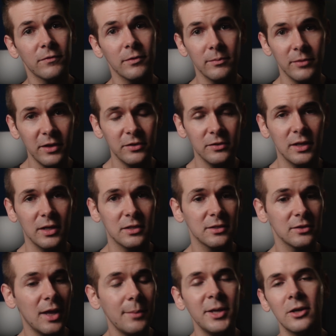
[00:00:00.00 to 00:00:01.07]
from this
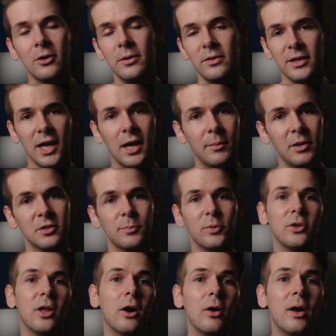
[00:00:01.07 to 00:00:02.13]
list? Let me know in the comments
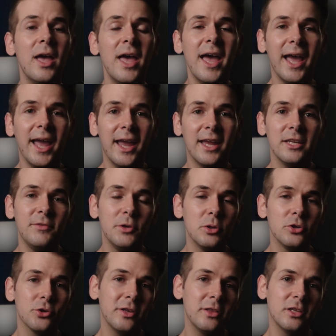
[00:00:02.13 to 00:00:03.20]
below. And if you
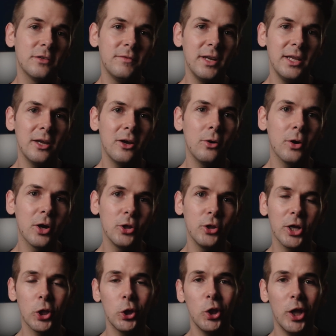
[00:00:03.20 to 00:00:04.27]
enjoyed this video,
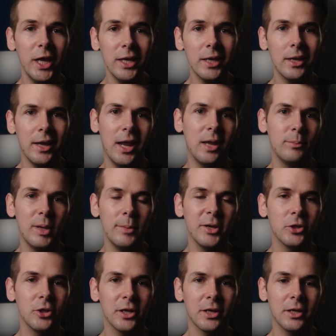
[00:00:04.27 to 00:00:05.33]
click like and maybe
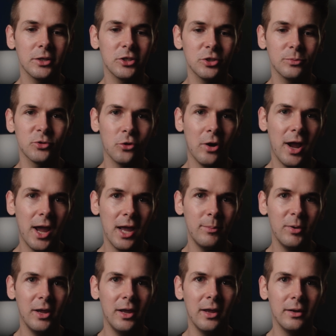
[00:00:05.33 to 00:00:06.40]
click
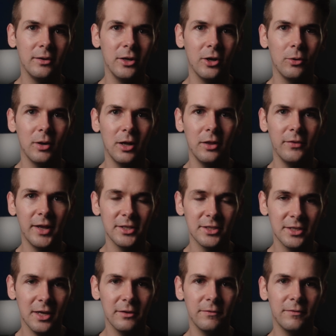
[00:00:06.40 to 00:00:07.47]
subscribe and all that
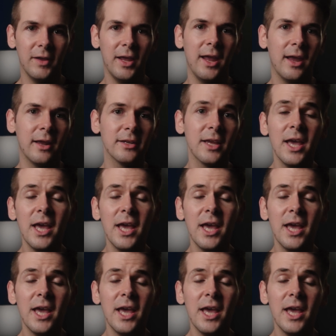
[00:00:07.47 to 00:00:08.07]
stuff. And